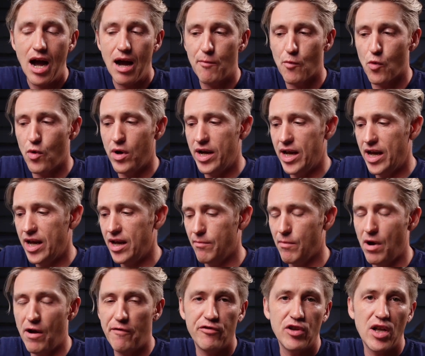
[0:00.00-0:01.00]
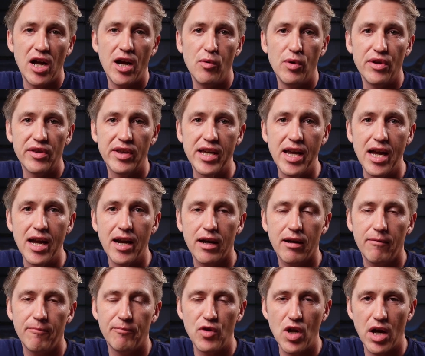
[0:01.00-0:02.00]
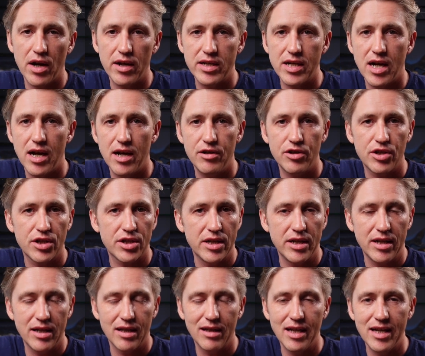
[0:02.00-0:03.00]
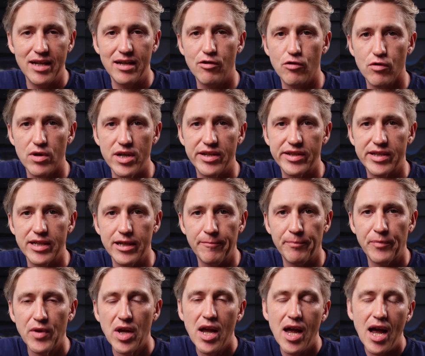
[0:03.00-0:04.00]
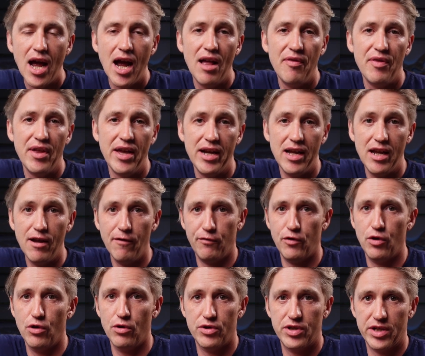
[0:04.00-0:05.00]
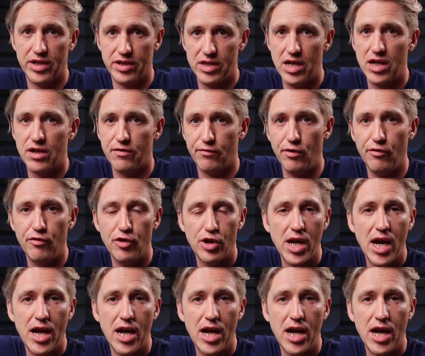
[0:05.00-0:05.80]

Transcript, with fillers: I'm going to hit my fly with gink, not a ton, just a light greasing. And then if you're successful, if you're